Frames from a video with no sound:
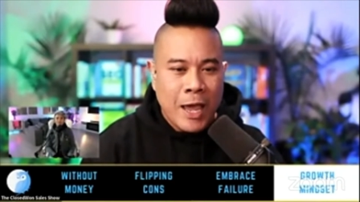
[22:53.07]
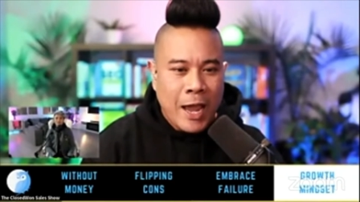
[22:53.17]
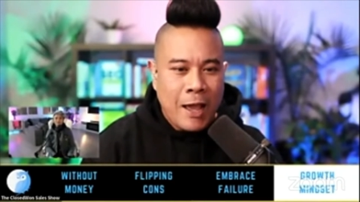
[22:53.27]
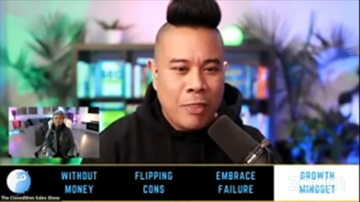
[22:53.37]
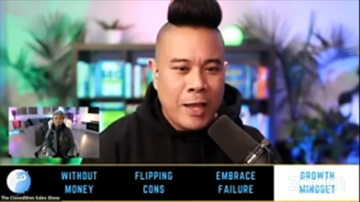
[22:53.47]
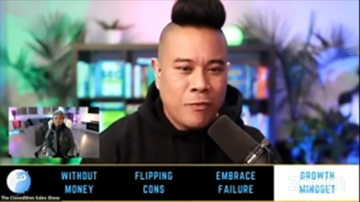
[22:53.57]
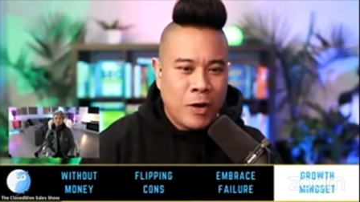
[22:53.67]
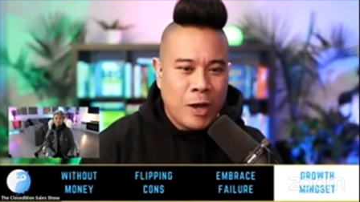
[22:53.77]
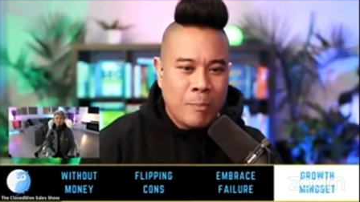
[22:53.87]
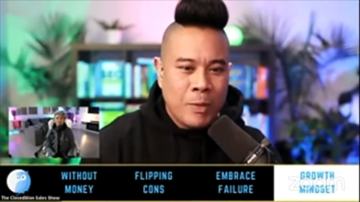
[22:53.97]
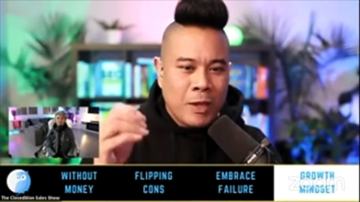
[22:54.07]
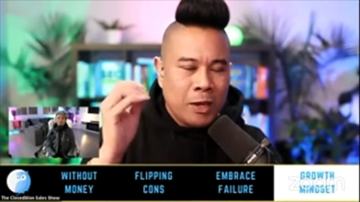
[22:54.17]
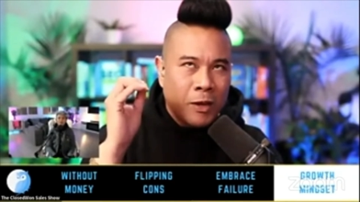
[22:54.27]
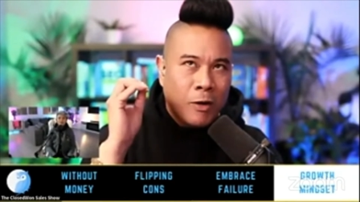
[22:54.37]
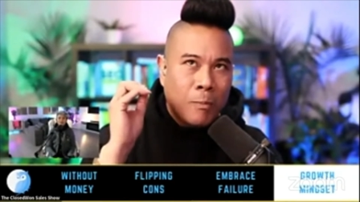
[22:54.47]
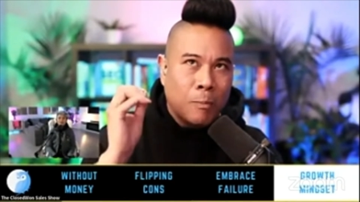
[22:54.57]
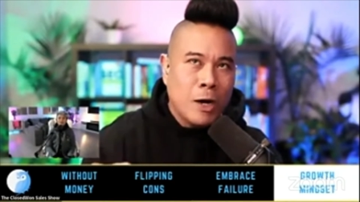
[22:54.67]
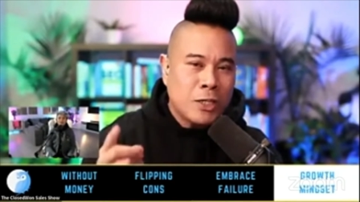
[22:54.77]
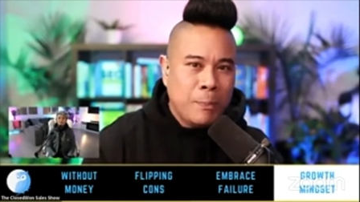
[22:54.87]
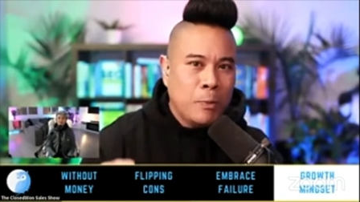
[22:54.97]
And then from
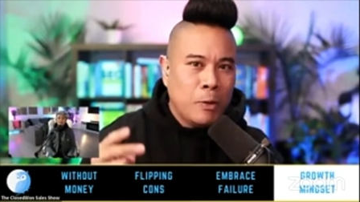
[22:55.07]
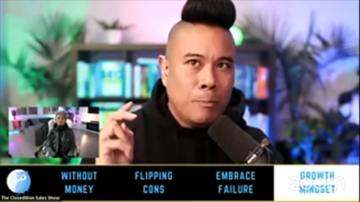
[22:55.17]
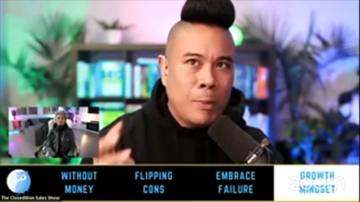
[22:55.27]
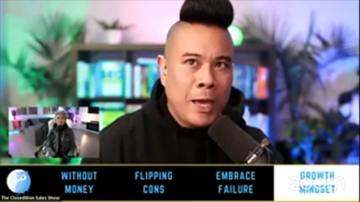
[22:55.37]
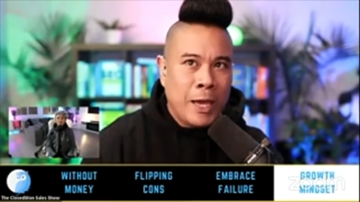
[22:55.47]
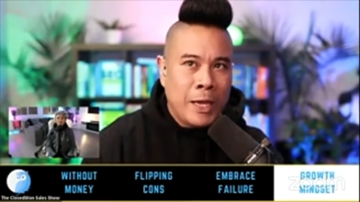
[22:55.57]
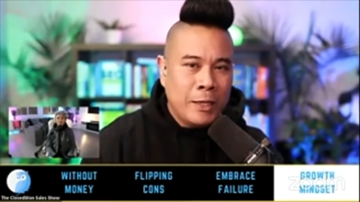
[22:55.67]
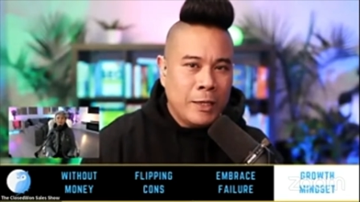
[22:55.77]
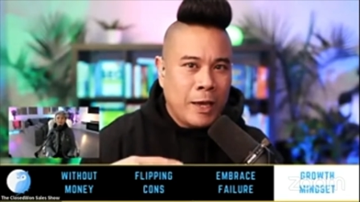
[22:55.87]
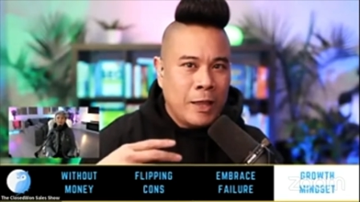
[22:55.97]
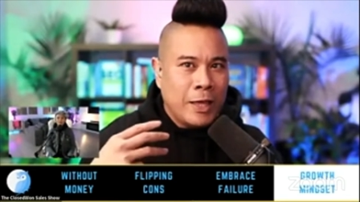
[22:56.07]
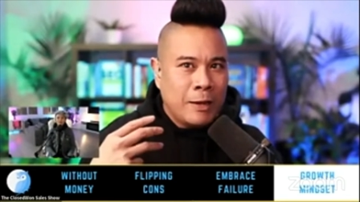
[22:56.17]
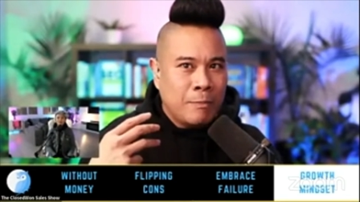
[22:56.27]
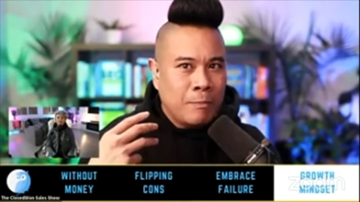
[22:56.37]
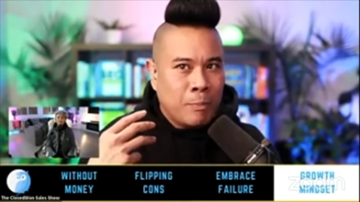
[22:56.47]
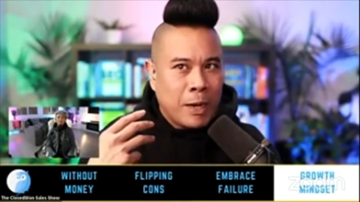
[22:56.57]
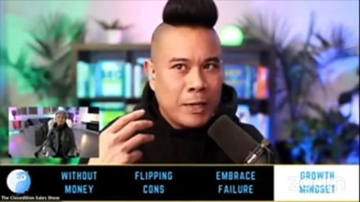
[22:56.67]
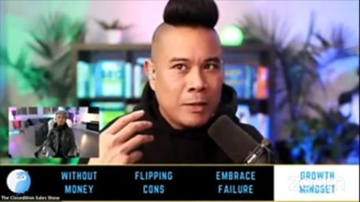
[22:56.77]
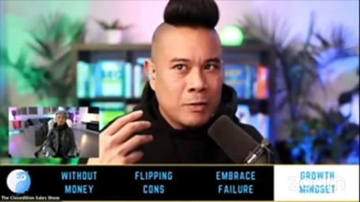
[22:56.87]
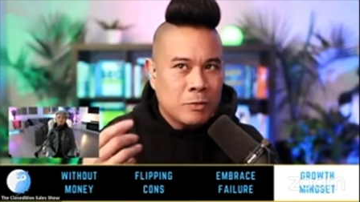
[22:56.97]
March, April, May, and then
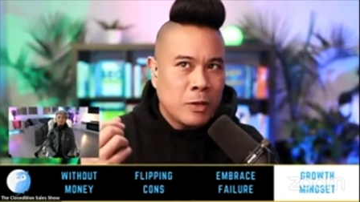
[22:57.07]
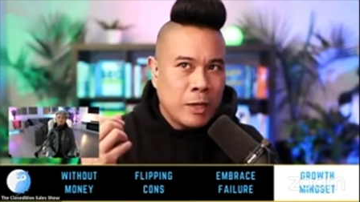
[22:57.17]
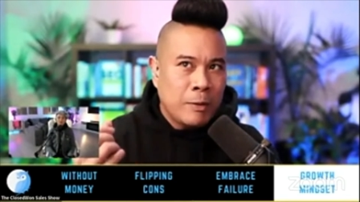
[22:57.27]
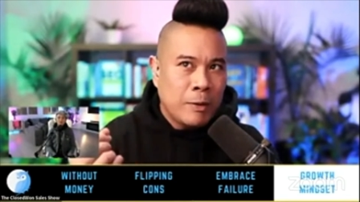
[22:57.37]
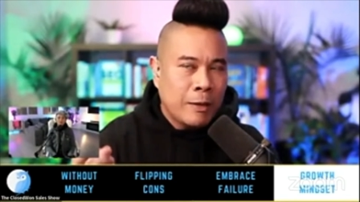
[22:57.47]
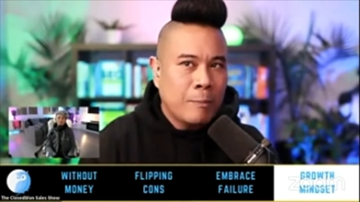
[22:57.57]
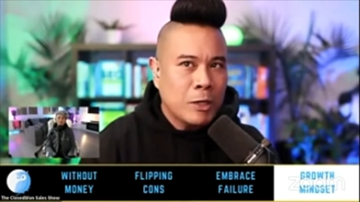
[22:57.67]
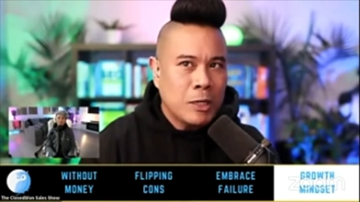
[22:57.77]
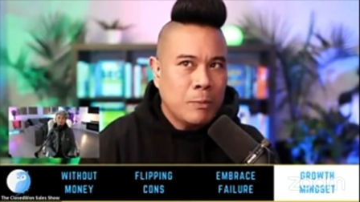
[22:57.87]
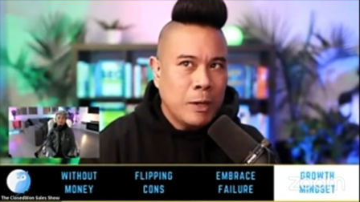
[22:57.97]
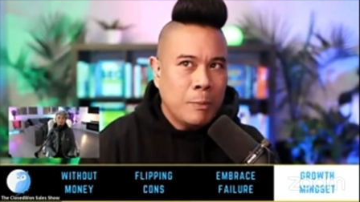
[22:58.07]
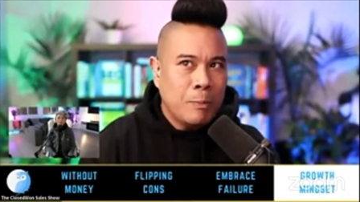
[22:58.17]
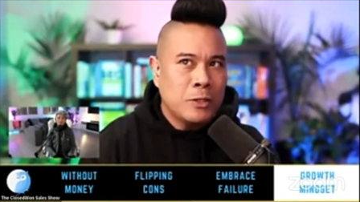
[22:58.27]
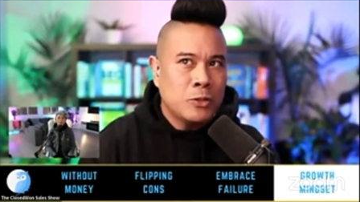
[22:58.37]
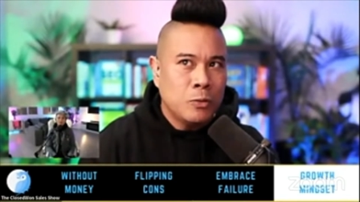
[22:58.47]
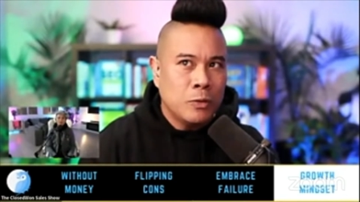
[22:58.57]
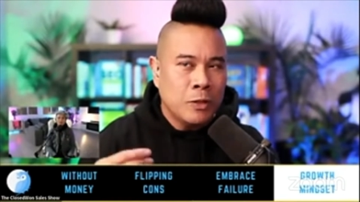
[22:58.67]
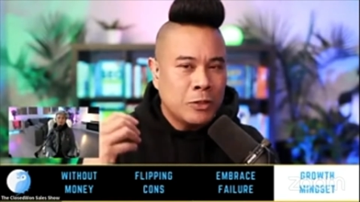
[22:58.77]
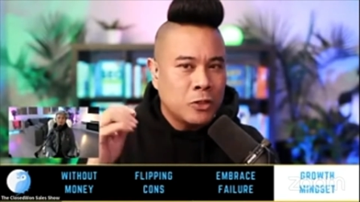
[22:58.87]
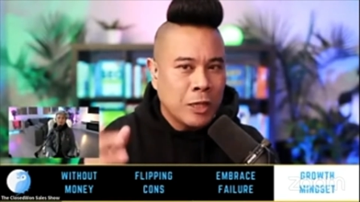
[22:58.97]
March, April, May, June, and then